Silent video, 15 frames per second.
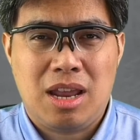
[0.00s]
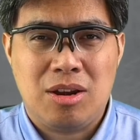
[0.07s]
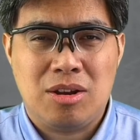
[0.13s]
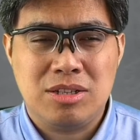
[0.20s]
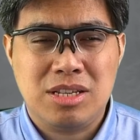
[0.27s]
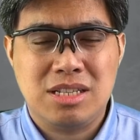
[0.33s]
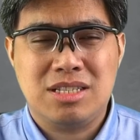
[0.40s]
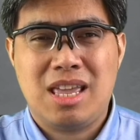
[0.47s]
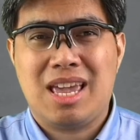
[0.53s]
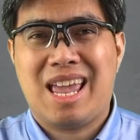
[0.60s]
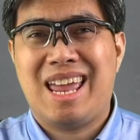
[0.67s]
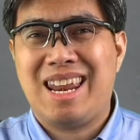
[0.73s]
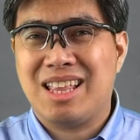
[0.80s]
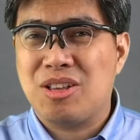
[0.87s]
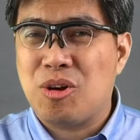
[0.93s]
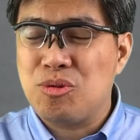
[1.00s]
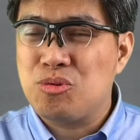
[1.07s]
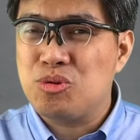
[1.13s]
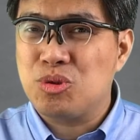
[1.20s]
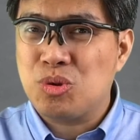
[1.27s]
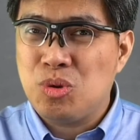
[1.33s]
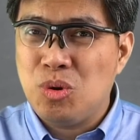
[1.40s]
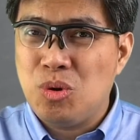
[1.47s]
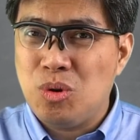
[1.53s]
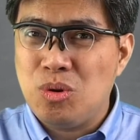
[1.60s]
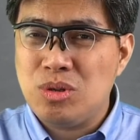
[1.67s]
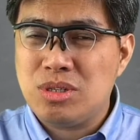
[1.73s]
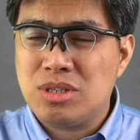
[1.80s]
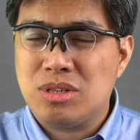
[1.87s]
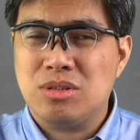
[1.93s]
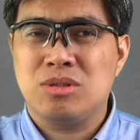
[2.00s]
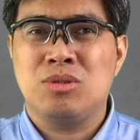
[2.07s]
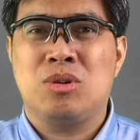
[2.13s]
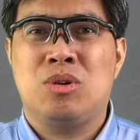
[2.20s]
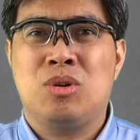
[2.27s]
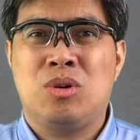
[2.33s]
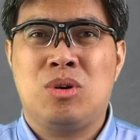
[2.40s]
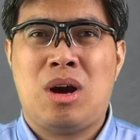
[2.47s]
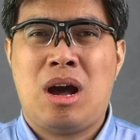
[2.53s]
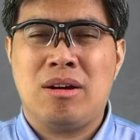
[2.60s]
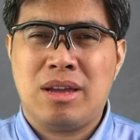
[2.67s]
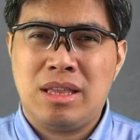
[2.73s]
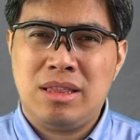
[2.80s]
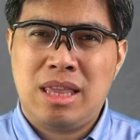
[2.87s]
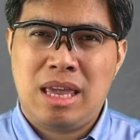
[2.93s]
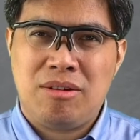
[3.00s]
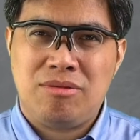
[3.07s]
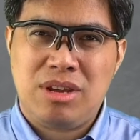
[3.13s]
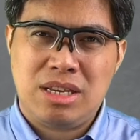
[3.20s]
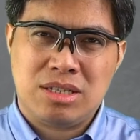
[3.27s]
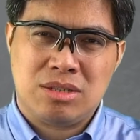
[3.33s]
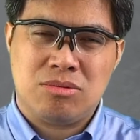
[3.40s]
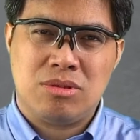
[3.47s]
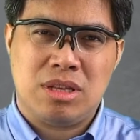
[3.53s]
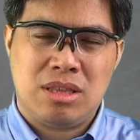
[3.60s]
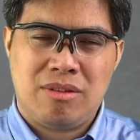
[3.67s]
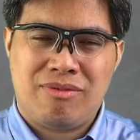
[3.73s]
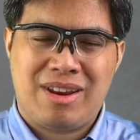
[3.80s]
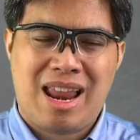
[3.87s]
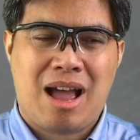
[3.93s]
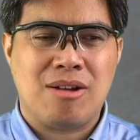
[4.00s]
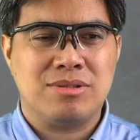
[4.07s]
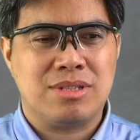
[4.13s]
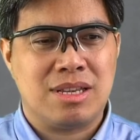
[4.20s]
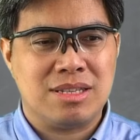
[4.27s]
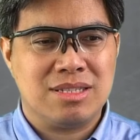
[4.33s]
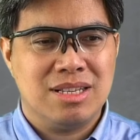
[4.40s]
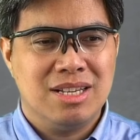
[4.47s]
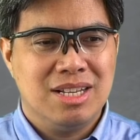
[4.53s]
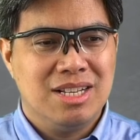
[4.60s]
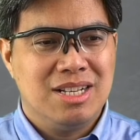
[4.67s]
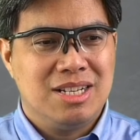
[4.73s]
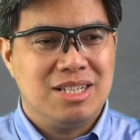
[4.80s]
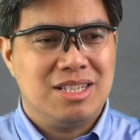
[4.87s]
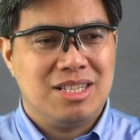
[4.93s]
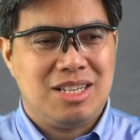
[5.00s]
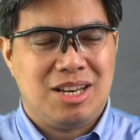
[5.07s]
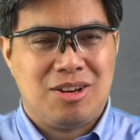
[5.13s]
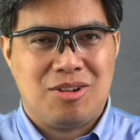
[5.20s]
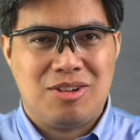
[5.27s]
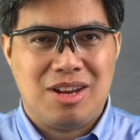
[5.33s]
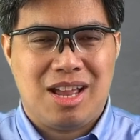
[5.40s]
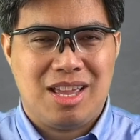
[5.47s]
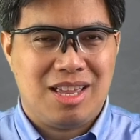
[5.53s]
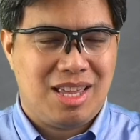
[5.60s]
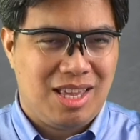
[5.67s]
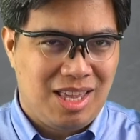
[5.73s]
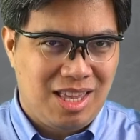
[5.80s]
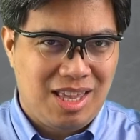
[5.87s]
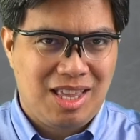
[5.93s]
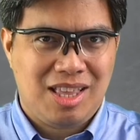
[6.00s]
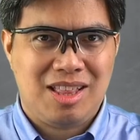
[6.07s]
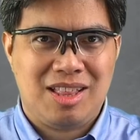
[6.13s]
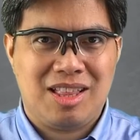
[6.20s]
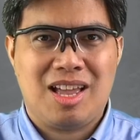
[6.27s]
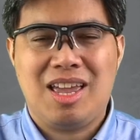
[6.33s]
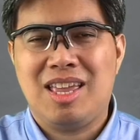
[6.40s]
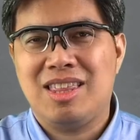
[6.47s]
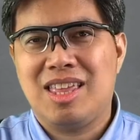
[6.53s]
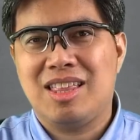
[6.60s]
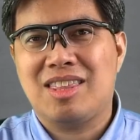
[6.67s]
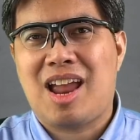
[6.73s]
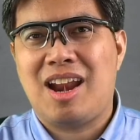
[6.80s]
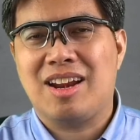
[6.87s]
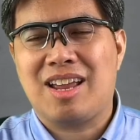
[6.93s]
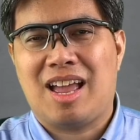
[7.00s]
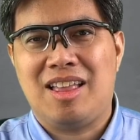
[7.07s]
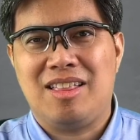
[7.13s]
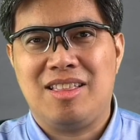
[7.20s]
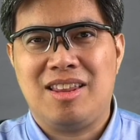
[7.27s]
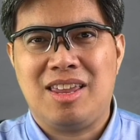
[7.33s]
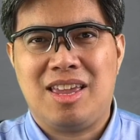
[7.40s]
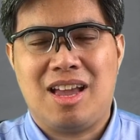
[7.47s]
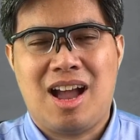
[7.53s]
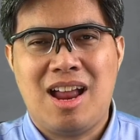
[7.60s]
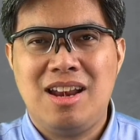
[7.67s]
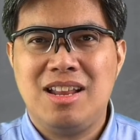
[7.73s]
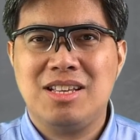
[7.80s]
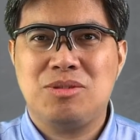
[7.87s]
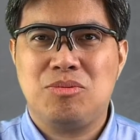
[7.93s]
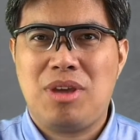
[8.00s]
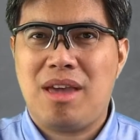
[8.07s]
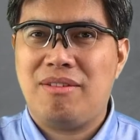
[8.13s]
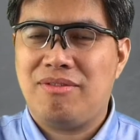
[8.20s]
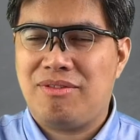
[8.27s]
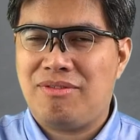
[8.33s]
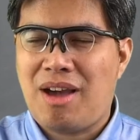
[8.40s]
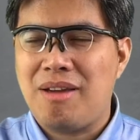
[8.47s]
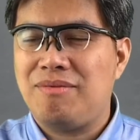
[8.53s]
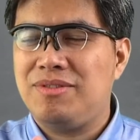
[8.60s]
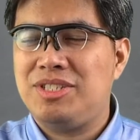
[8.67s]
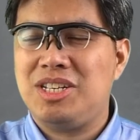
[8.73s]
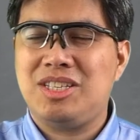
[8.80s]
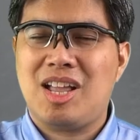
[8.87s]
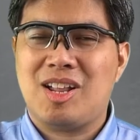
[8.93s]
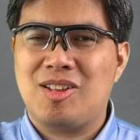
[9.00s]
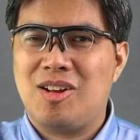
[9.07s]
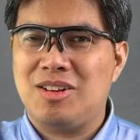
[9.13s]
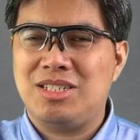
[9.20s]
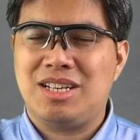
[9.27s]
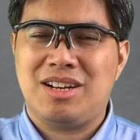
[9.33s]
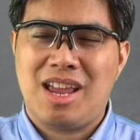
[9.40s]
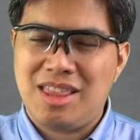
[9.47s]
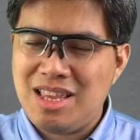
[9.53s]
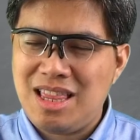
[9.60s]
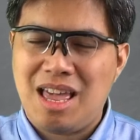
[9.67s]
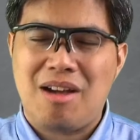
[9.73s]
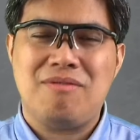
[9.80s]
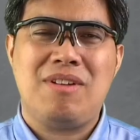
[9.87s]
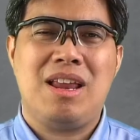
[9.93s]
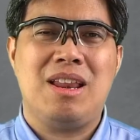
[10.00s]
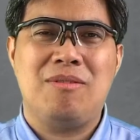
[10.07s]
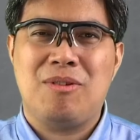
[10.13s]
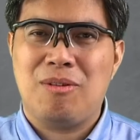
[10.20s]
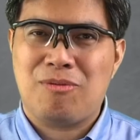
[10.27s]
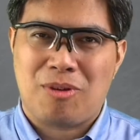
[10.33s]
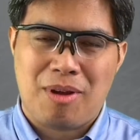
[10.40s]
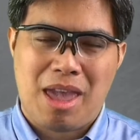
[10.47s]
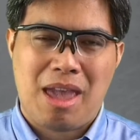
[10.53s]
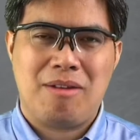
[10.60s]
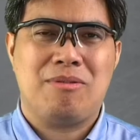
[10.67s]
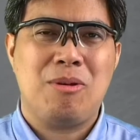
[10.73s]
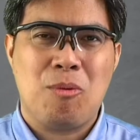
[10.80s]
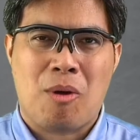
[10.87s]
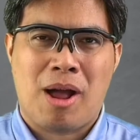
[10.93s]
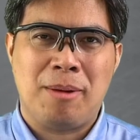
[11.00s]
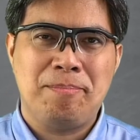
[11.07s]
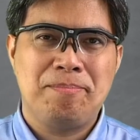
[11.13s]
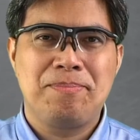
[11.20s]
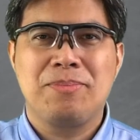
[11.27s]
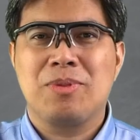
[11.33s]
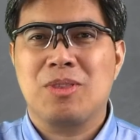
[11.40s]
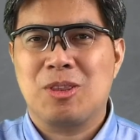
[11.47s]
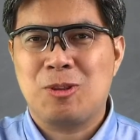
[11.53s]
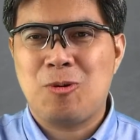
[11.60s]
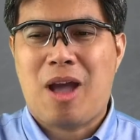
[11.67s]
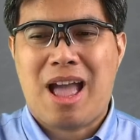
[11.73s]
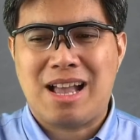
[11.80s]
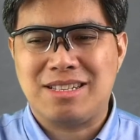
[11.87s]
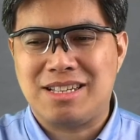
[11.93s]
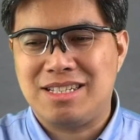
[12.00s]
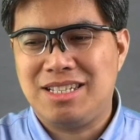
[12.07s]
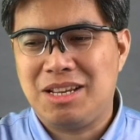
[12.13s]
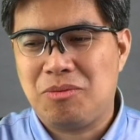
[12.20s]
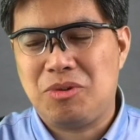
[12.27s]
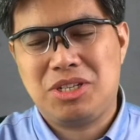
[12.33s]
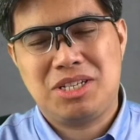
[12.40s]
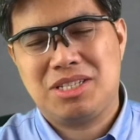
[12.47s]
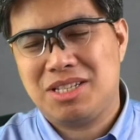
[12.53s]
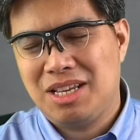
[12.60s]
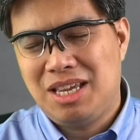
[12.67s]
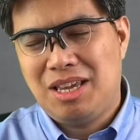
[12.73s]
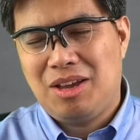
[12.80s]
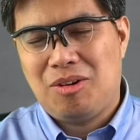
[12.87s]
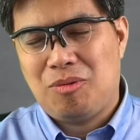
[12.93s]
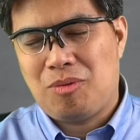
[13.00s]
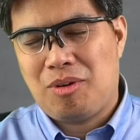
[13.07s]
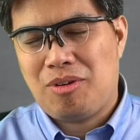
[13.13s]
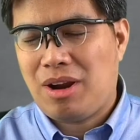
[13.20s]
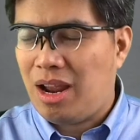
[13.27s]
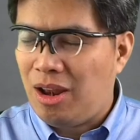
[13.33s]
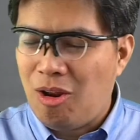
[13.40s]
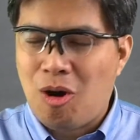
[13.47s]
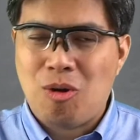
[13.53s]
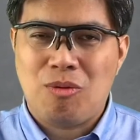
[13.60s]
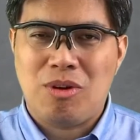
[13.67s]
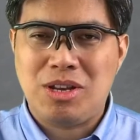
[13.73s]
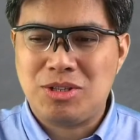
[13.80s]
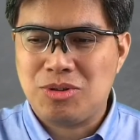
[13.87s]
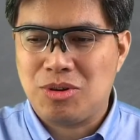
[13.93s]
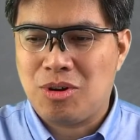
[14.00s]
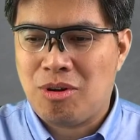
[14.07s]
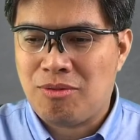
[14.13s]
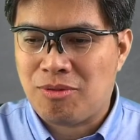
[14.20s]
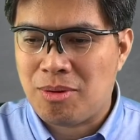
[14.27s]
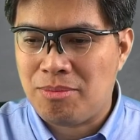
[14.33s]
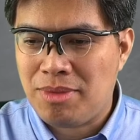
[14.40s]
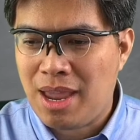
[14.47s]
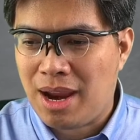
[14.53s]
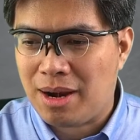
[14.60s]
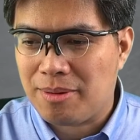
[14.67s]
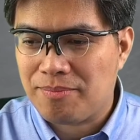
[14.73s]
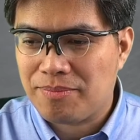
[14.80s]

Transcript: since they cannot go to schools, so how can they reach to the different houses, in the entire country? Unless we have 5G technology readily available for everyone to access here, which is, we're a long ways to go from there.